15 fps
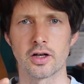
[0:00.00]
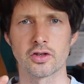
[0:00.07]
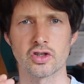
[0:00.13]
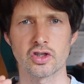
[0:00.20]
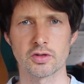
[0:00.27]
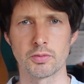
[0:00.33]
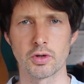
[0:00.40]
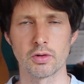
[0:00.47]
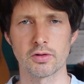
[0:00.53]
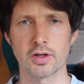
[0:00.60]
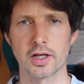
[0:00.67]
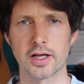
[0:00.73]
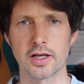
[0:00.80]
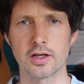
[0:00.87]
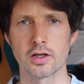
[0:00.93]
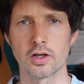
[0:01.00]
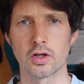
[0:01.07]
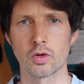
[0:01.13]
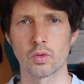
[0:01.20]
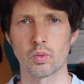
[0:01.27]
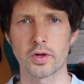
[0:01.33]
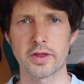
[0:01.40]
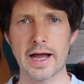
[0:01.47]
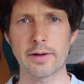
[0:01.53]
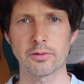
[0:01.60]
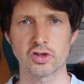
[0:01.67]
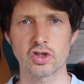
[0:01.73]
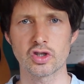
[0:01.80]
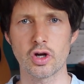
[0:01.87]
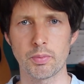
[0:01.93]
smoothly without
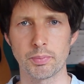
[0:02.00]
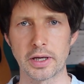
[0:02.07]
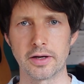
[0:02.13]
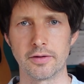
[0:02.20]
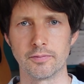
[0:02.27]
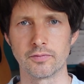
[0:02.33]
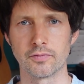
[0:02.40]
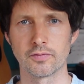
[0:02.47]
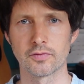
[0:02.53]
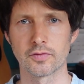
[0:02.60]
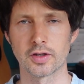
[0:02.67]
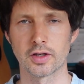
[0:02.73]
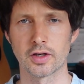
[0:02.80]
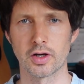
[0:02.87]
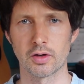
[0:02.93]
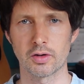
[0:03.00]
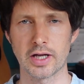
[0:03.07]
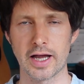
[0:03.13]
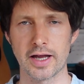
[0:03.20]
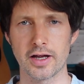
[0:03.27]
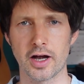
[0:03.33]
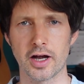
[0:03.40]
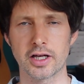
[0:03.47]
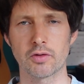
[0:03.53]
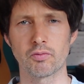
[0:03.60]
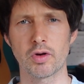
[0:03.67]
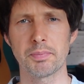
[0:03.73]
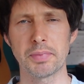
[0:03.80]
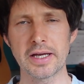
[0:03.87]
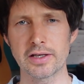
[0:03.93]
stopping. Okay, I can
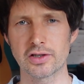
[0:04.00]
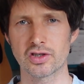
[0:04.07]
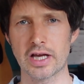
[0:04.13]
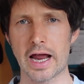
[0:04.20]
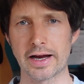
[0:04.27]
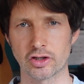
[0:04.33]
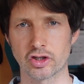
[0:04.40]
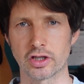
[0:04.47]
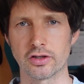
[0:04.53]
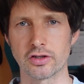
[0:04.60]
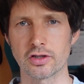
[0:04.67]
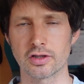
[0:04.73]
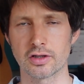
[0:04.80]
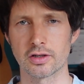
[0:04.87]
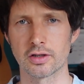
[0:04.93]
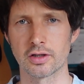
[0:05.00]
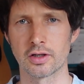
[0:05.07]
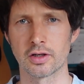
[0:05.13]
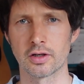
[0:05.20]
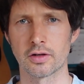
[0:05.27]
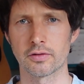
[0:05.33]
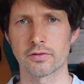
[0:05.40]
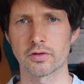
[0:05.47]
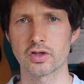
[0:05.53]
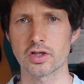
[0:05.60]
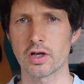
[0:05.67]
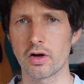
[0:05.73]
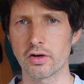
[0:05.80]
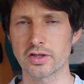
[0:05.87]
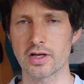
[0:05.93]
repeat sections for as
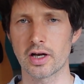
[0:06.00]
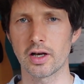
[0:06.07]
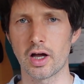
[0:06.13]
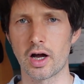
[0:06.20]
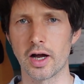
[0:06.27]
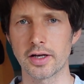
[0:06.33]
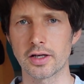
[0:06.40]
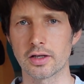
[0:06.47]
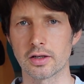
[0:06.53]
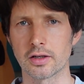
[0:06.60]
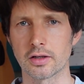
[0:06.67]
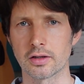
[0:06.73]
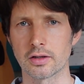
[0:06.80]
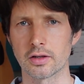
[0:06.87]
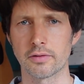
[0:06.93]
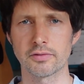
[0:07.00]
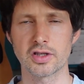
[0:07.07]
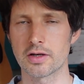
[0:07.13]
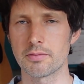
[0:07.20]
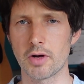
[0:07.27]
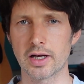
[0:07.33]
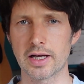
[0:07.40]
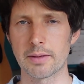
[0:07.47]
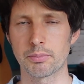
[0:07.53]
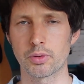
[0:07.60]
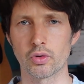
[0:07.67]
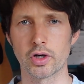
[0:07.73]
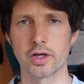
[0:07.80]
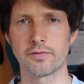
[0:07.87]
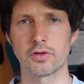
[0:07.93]
long as I like. Obviously, it might get
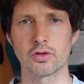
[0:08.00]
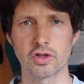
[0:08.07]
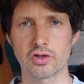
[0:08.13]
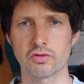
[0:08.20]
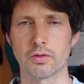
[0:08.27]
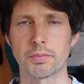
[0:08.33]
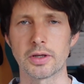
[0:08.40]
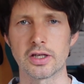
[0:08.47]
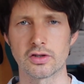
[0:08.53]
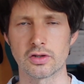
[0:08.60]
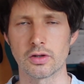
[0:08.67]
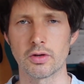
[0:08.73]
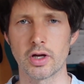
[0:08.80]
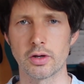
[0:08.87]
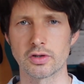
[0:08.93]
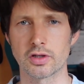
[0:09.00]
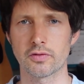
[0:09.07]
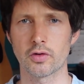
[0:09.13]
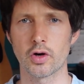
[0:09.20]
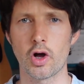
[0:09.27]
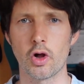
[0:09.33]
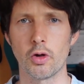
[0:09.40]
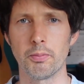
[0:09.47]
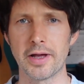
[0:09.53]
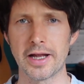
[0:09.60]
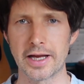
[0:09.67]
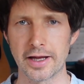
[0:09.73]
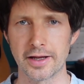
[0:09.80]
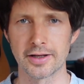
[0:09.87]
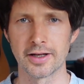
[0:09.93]
boring if you just repeat two notes for a whole
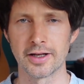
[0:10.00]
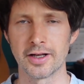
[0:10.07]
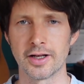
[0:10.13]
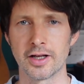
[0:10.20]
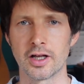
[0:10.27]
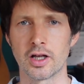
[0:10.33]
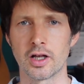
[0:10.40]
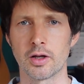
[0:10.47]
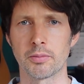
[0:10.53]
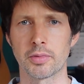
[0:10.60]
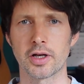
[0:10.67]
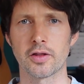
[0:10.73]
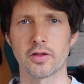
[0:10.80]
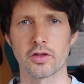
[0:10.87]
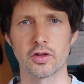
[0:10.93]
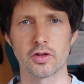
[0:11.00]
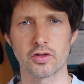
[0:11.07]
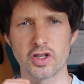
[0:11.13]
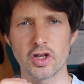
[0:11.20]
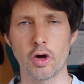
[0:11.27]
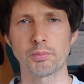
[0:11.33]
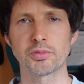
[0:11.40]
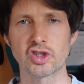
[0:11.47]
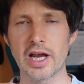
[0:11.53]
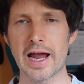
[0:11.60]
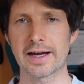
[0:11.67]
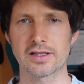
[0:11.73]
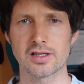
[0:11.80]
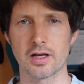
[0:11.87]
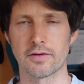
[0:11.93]
minute. But the
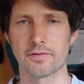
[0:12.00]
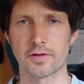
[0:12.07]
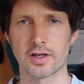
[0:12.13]
objective